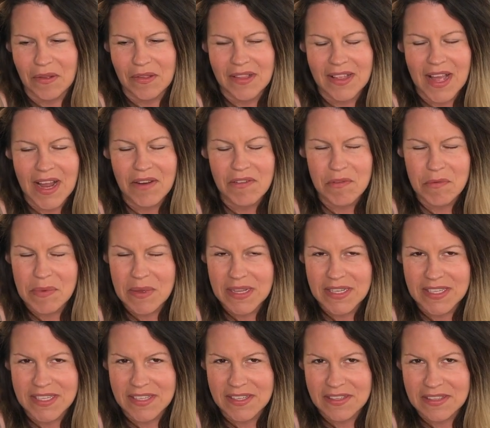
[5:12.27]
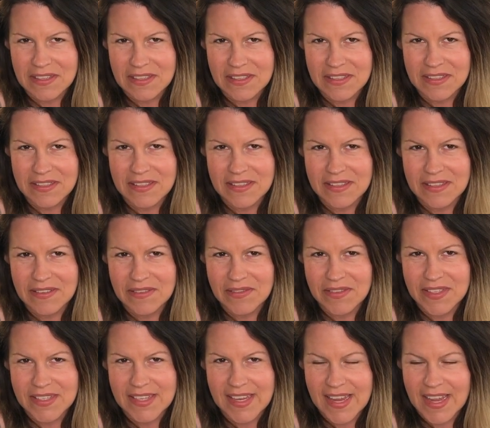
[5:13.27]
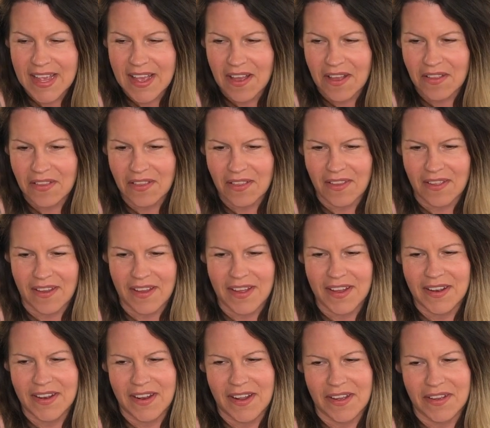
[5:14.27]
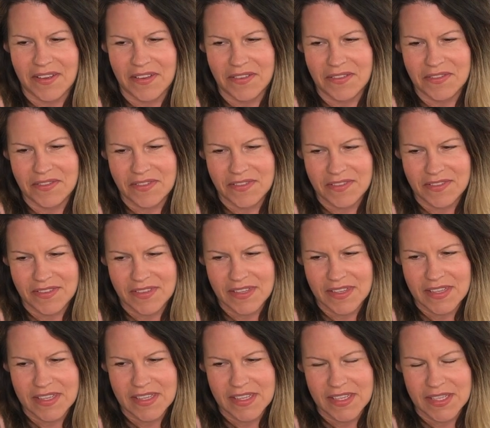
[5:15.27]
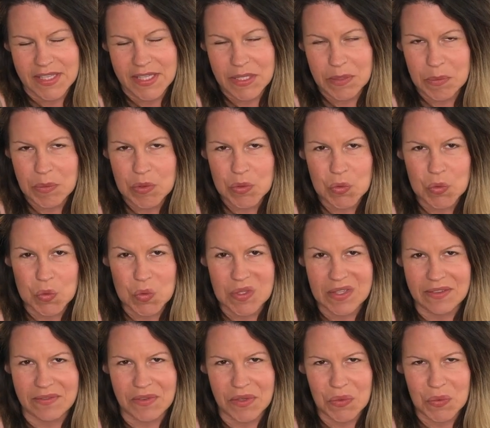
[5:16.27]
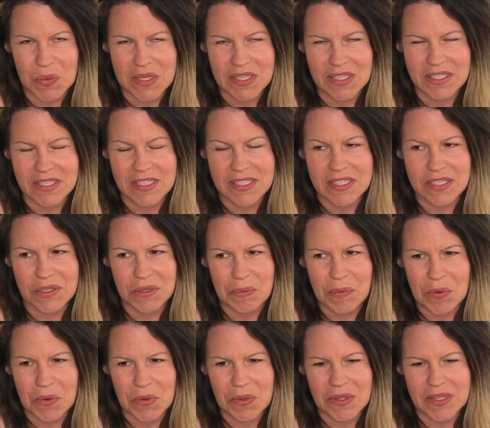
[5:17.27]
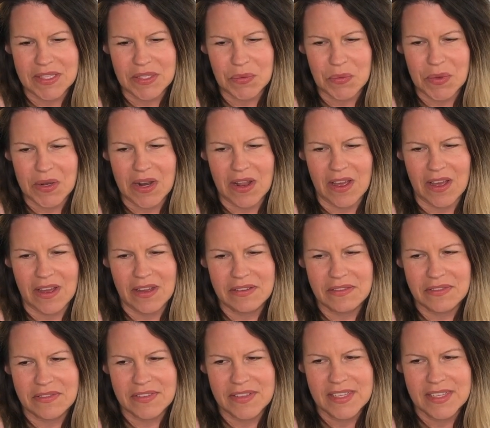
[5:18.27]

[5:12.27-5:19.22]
kind of a big deal. It would take a lot of spoons, if you will, to pull this one off.